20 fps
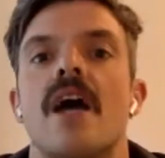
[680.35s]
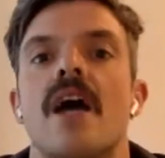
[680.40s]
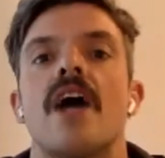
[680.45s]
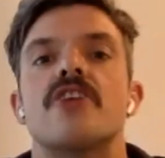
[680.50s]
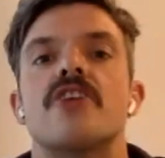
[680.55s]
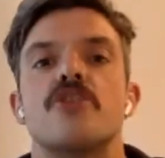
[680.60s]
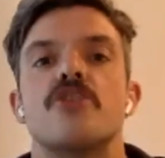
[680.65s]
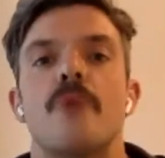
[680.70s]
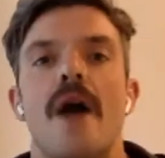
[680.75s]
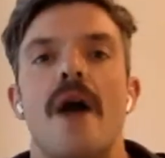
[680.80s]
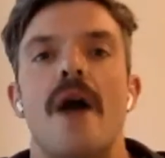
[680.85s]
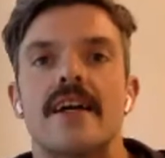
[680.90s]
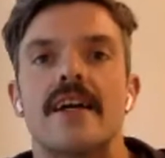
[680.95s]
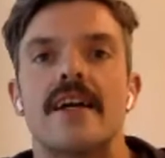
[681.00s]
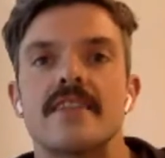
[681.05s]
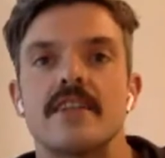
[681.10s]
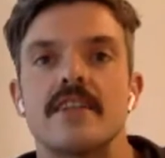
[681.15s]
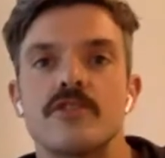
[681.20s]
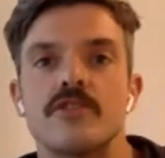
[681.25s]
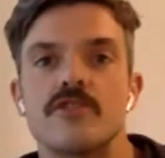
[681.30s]
As you
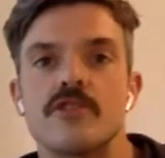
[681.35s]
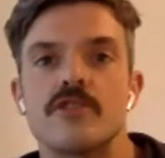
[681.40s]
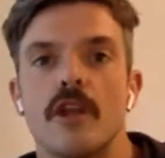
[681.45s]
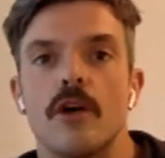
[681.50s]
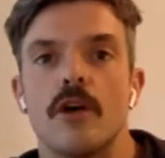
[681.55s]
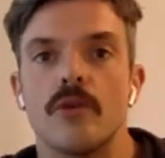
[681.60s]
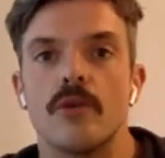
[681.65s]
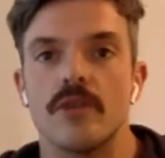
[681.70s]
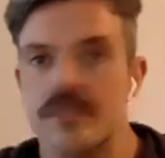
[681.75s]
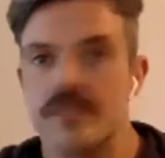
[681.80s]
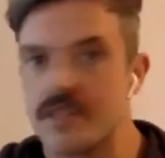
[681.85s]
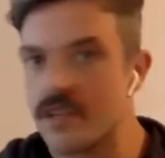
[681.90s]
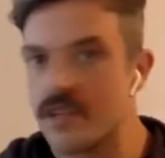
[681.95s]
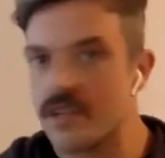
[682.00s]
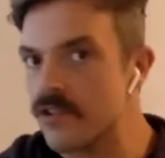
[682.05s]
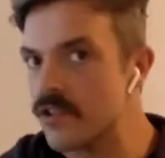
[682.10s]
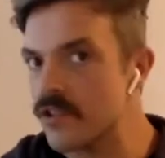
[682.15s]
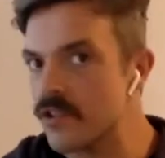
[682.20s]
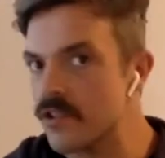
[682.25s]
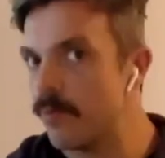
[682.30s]
exhale, slowly
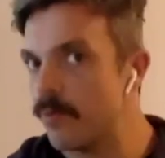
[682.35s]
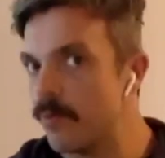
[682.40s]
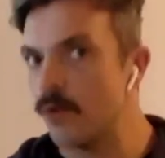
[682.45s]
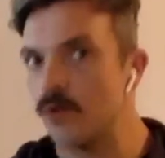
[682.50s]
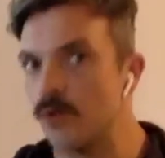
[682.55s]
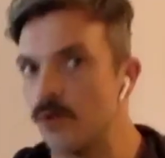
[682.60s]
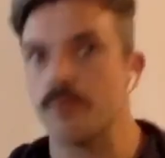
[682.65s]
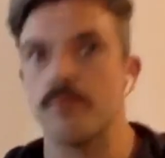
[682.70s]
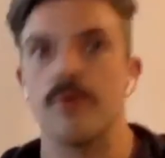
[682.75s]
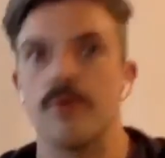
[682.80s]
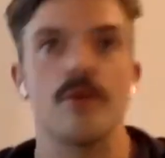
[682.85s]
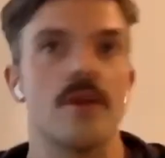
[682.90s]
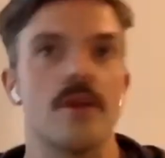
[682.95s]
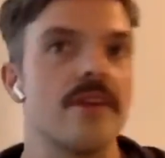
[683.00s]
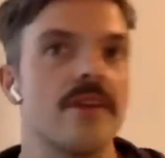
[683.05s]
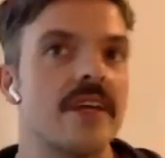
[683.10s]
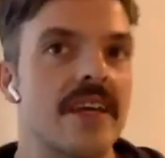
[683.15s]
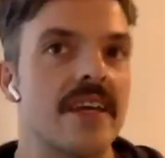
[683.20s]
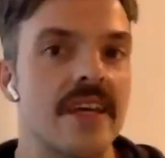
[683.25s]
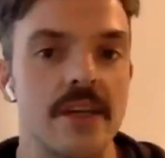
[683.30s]
start to pull. Pull on
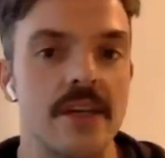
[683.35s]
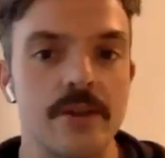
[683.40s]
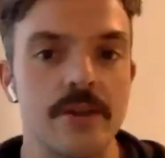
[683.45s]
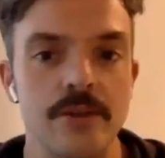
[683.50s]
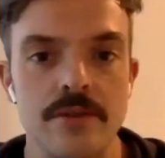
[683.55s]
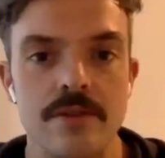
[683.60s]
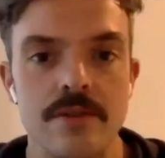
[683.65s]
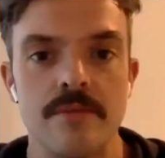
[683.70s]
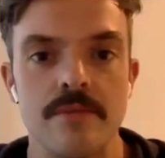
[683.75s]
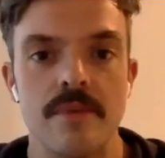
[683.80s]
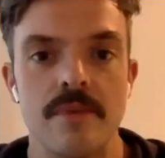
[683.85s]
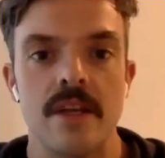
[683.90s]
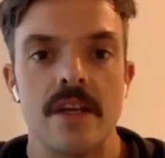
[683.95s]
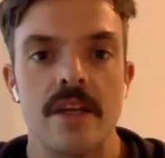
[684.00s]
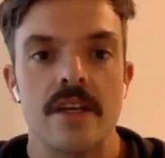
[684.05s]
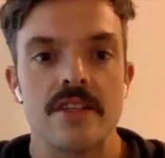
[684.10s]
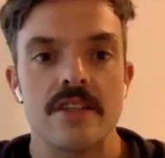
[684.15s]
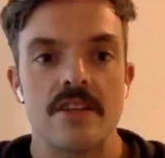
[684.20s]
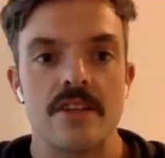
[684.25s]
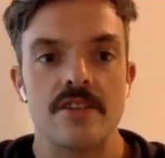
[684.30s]
the heels.
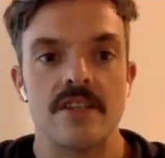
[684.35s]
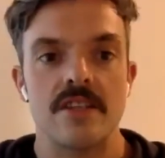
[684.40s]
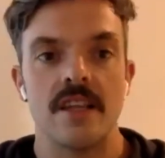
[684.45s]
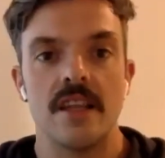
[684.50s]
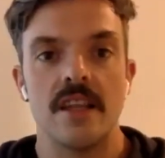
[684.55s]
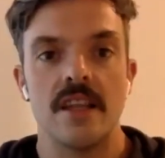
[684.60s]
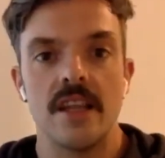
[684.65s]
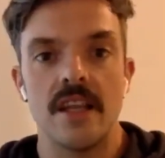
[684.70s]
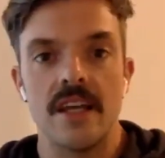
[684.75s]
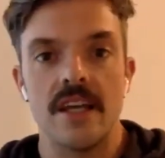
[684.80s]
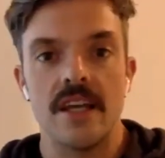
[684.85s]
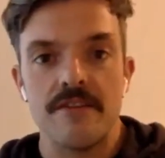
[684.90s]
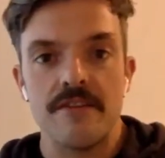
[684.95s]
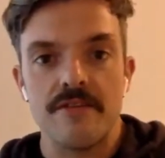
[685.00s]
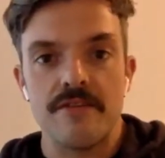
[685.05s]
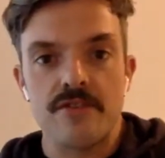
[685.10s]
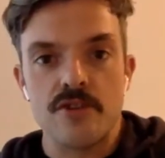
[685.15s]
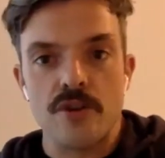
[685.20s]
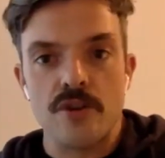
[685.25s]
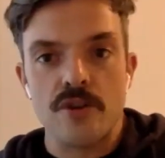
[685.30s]
Start to
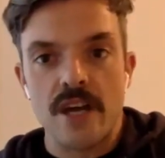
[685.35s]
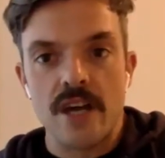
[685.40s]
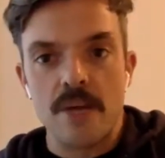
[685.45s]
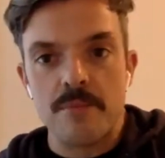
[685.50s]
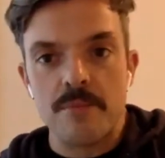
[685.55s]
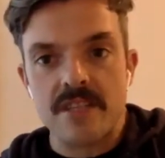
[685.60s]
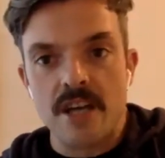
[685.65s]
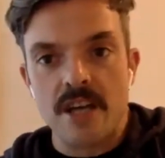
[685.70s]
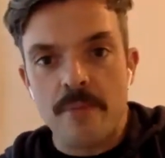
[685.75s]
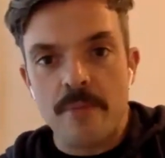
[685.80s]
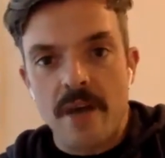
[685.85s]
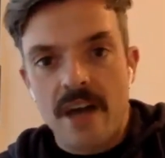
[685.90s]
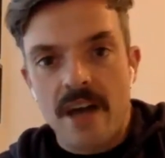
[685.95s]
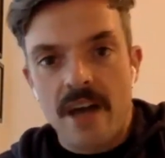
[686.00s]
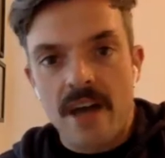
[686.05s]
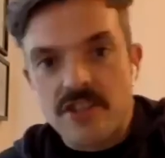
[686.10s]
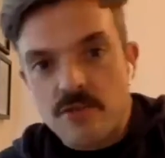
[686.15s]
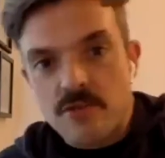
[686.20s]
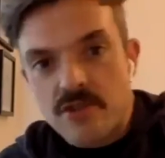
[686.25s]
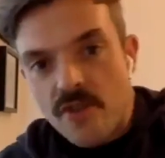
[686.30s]
lift your hips up
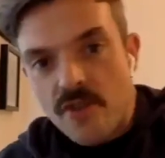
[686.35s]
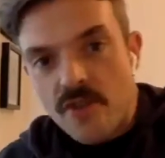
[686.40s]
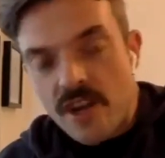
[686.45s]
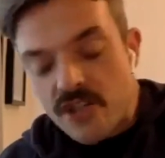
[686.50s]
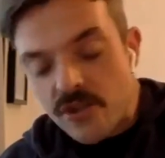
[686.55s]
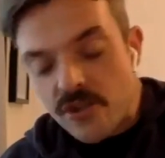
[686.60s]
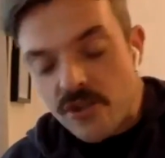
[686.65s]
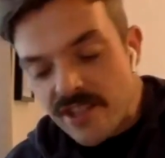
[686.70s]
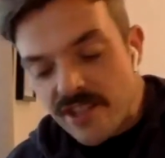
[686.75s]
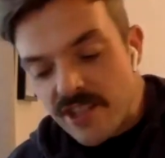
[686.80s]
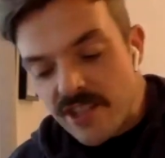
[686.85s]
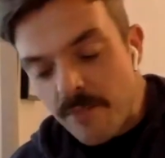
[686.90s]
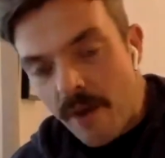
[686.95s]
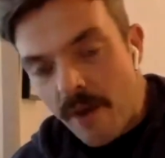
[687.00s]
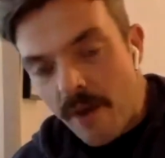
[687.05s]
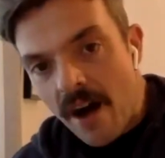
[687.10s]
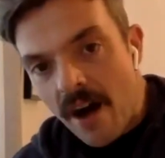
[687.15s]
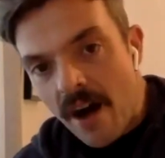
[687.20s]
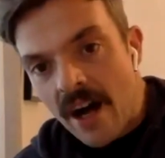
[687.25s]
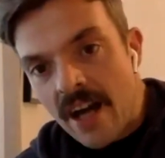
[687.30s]
as you stretch your
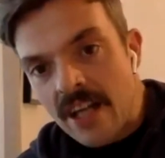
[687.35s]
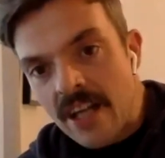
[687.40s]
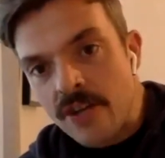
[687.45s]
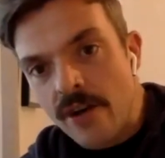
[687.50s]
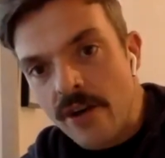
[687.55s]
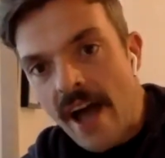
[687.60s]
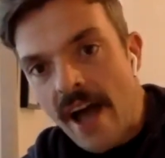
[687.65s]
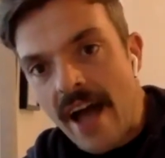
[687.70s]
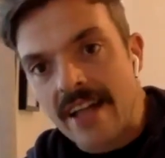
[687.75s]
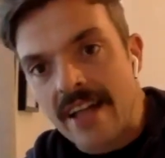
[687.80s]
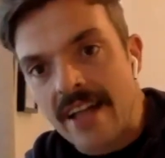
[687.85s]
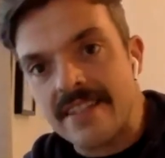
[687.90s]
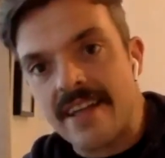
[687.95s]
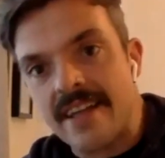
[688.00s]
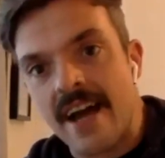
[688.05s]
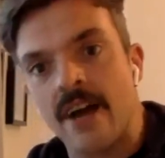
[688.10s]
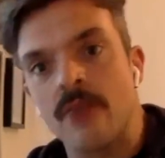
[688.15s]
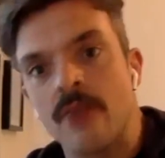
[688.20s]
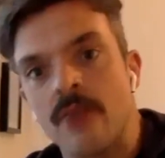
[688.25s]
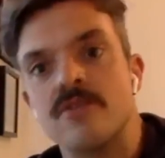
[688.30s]
spine, your head
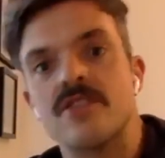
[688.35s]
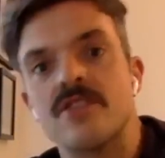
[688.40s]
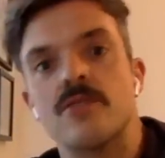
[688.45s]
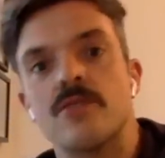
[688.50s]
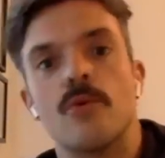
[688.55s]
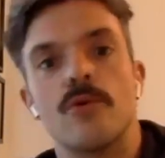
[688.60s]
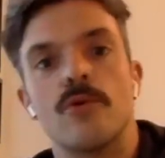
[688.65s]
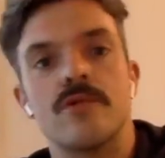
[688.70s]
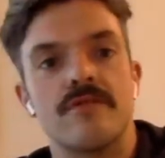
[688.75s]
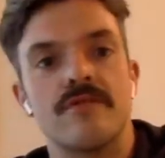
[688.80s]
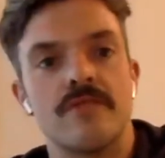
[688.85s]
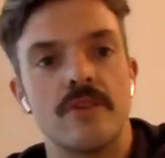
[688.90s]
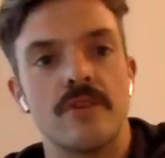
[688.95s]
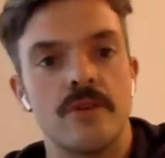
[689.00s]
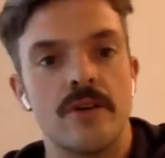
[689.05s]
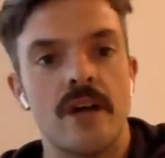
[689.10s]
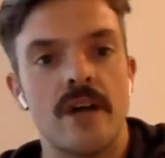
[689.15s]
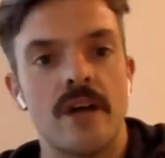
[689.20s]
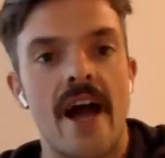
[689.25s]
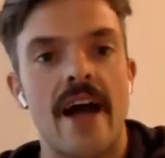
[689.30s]
down towards the floor.
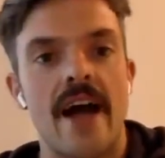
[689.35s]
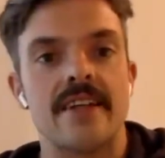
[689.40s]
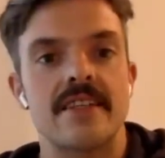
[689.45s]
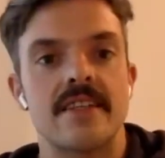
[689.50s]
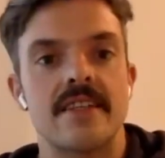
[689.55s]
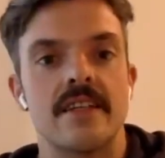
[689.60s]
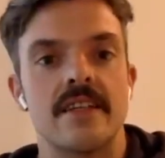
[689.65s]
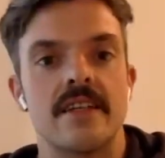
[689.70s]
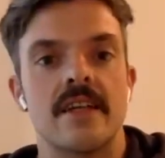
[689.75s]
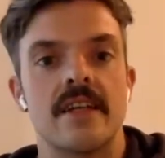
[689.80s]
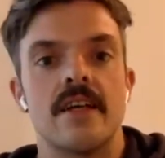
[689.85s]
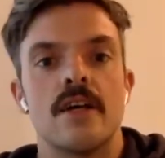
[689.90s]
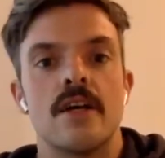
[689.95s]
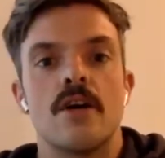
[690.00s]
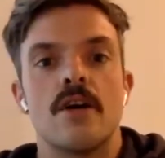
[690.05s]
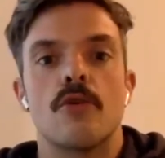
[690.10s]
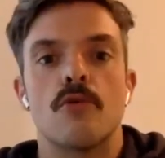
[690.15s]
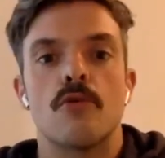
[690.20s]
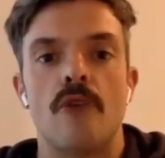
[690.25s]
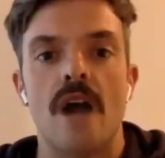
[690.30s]
Excellent.
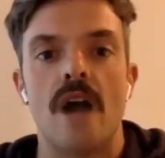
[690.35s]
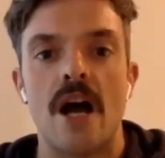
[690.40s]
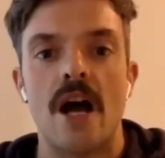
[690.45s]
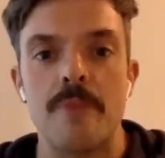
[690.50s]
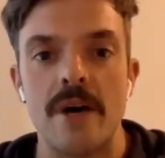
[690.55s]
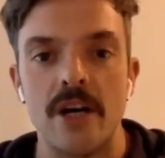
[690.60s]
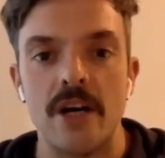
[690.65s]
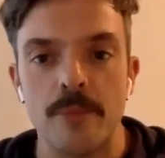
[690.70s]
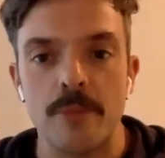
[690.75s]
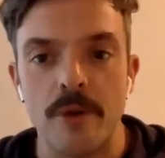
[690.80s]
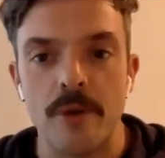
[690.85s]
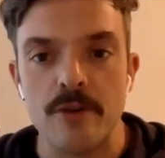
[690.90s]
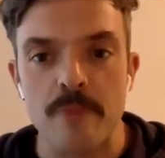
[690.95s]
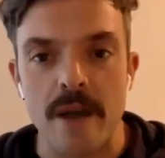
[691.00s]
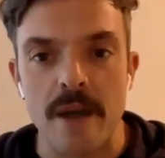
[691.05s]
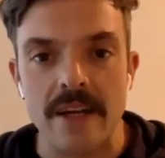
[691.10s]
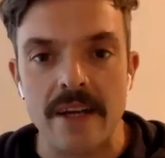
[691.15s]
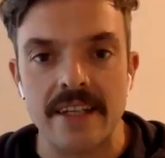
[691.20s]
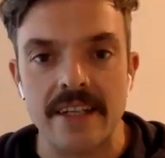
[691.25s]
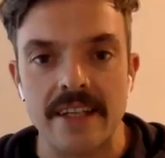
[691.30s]
Wrap elbows
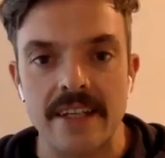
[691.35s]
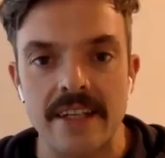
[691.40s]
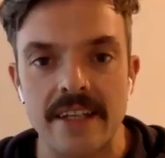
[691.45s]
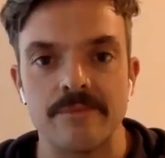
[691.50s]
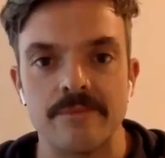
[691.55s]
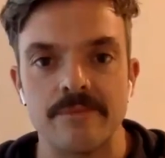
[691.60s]
back again.